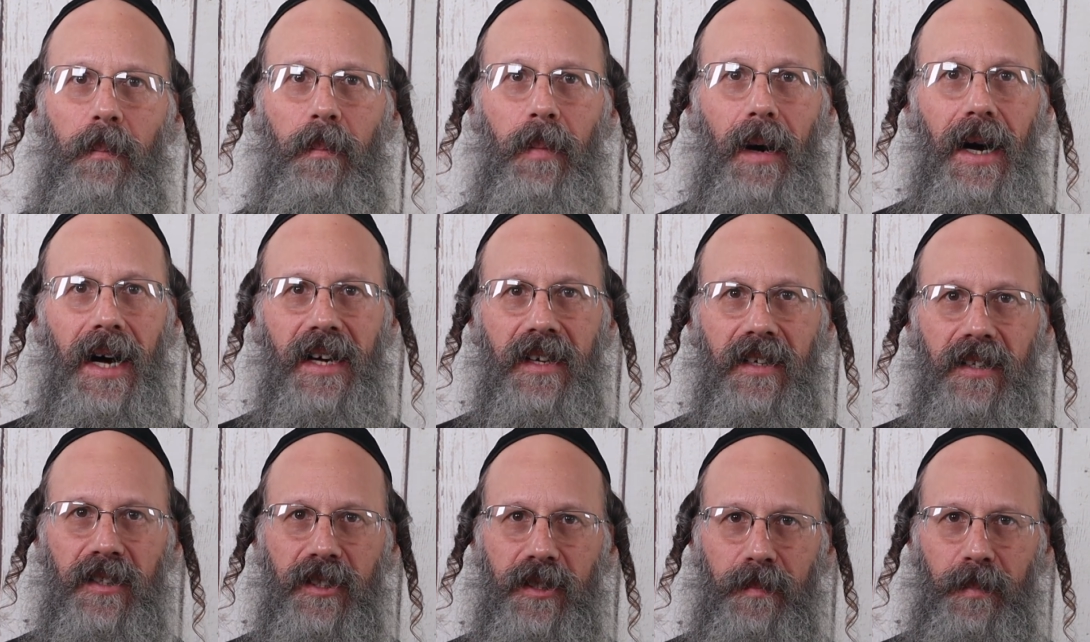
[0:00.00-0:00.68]

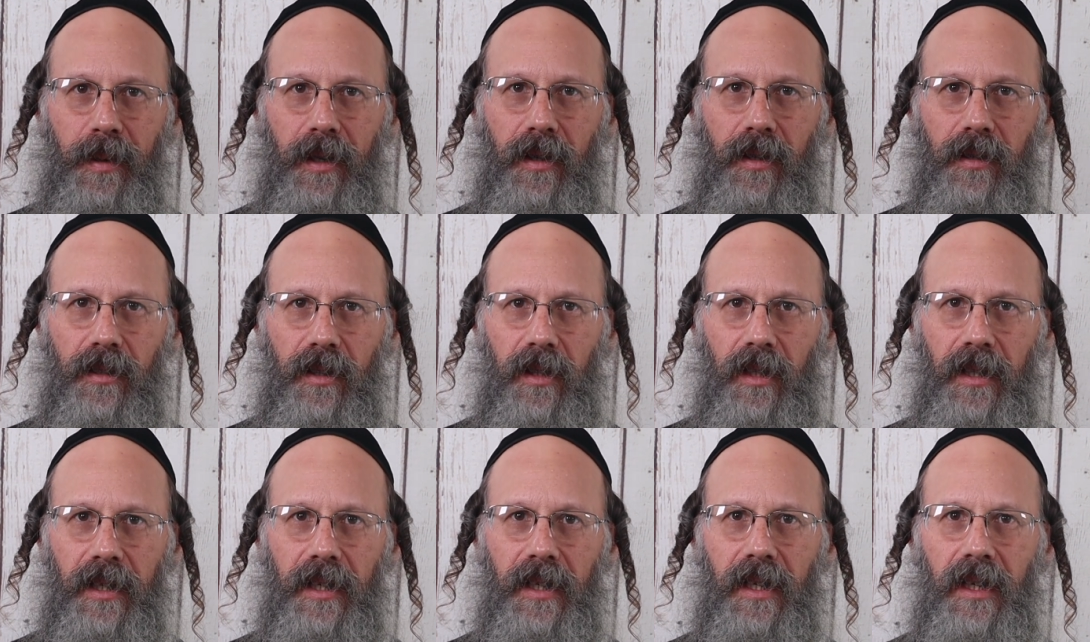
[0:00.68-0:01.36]
But
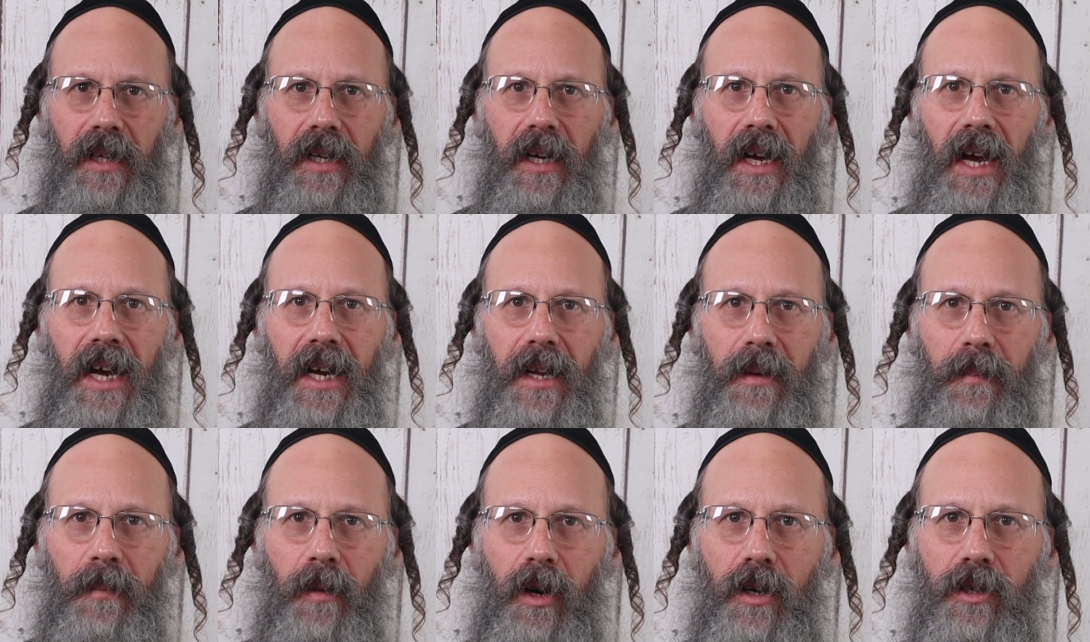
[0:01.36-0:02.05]
spiritually and
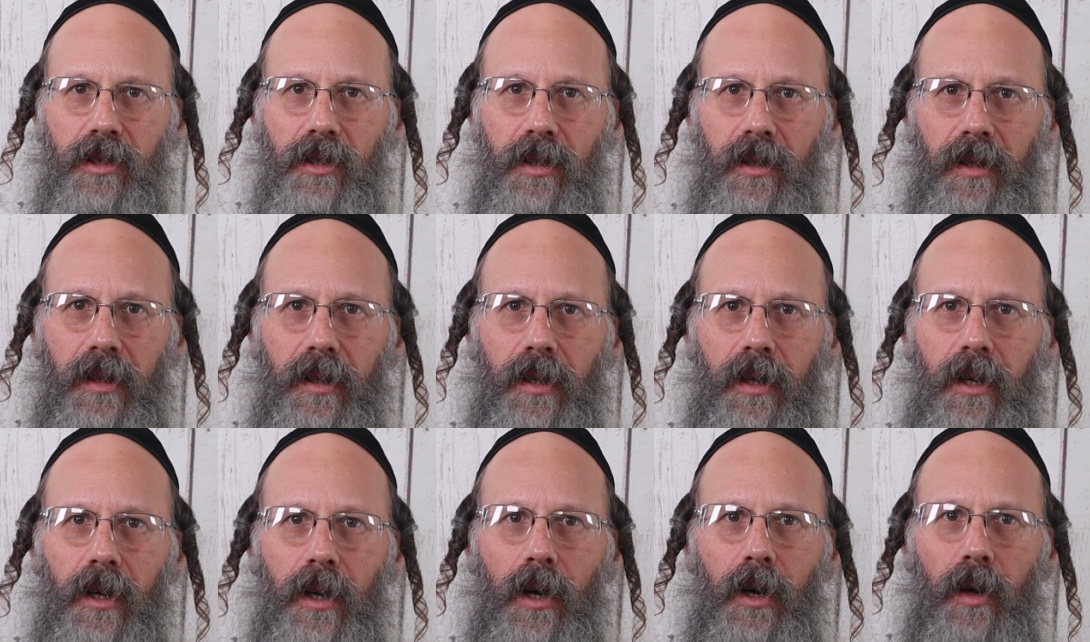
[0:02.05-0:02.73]
emotionally,
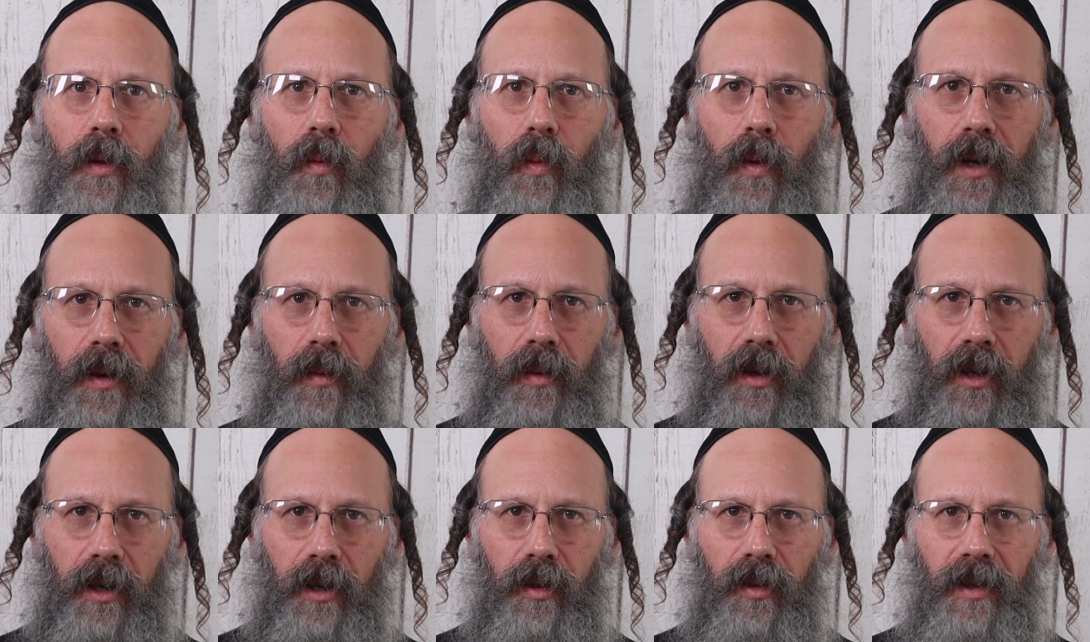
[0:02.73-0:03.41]
we
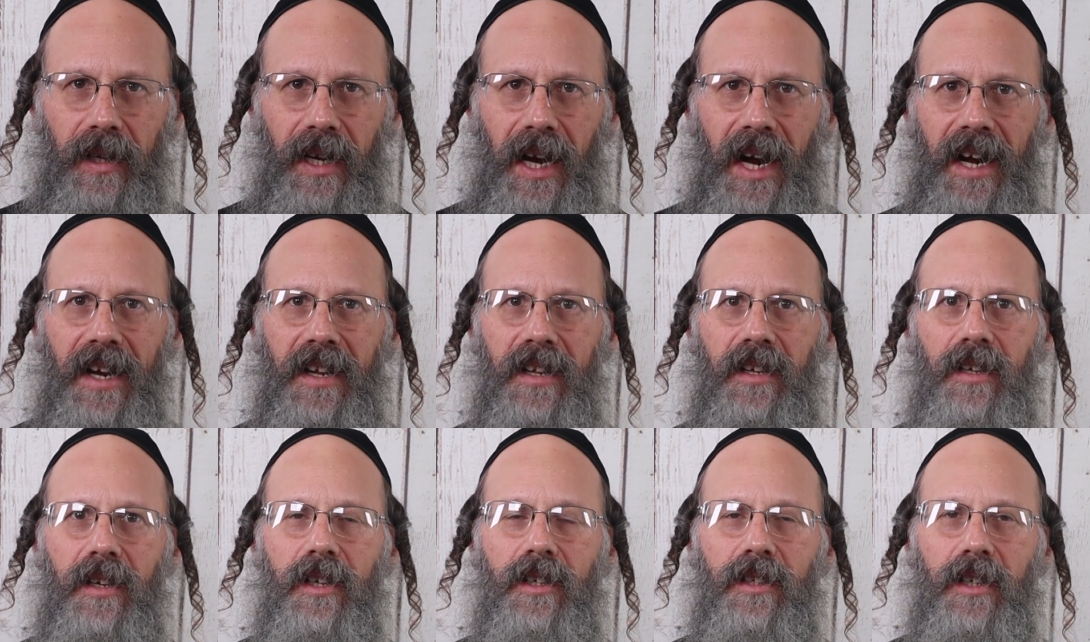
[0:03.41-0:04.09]
were
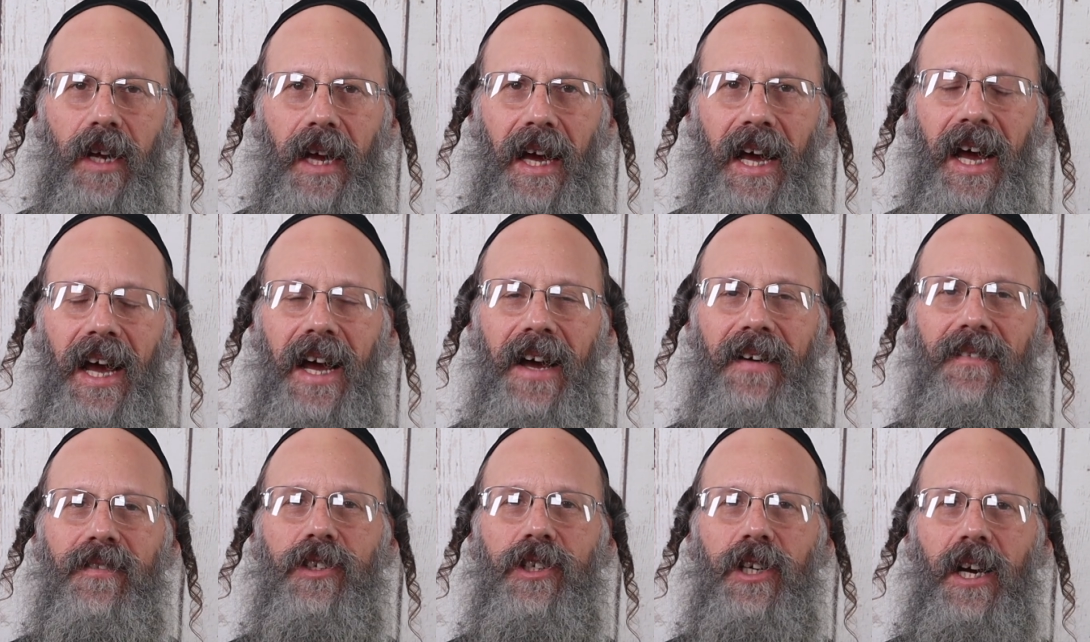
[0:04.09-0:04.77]
created to
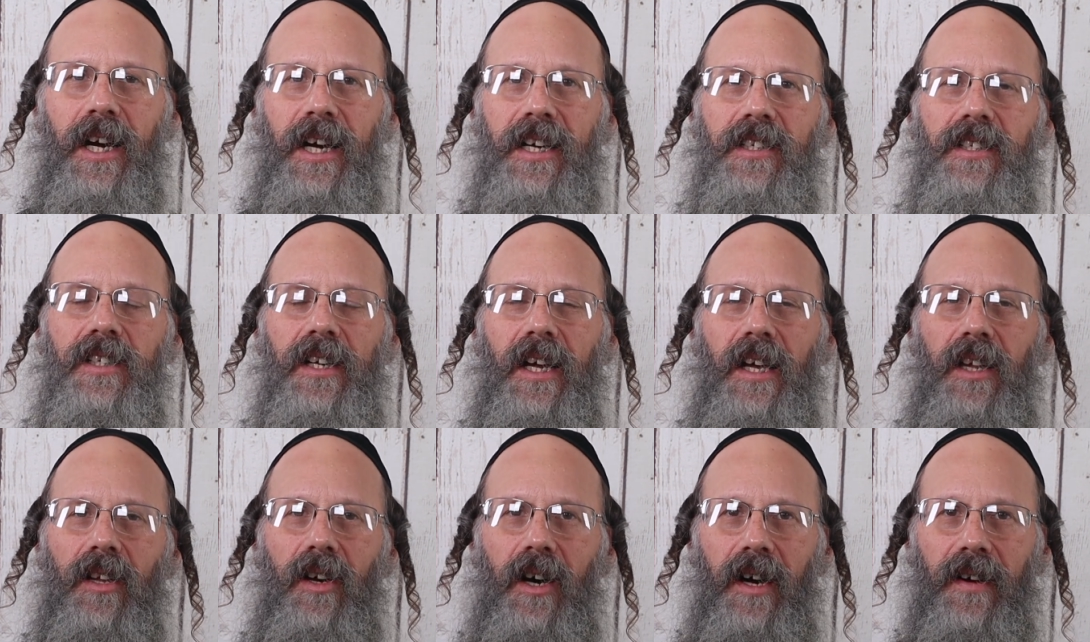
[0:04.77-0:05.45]
have change in
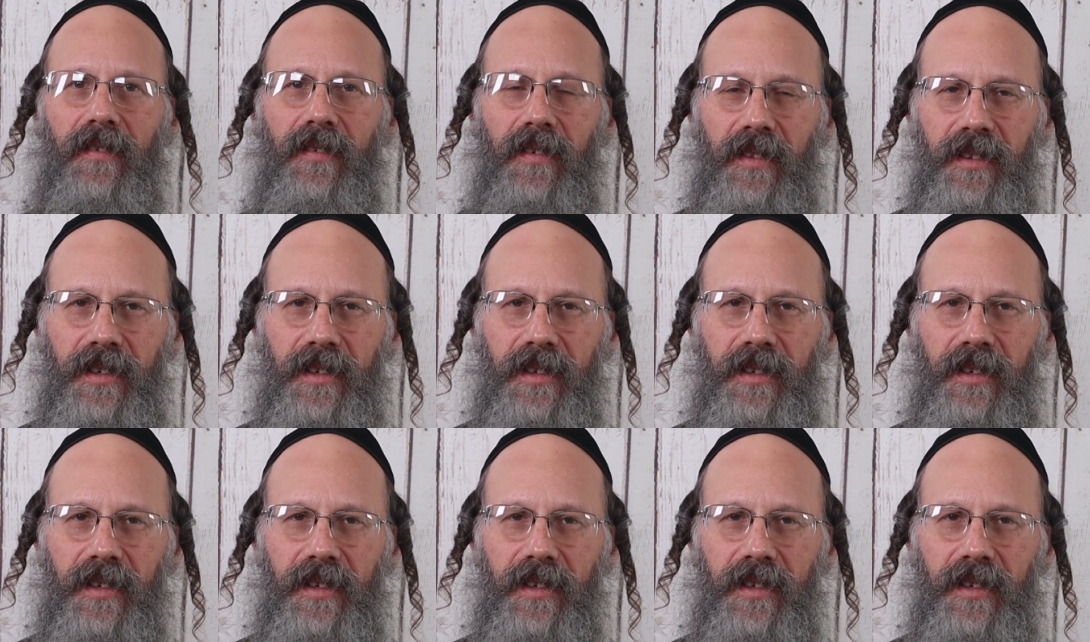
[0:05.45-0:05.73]
our life.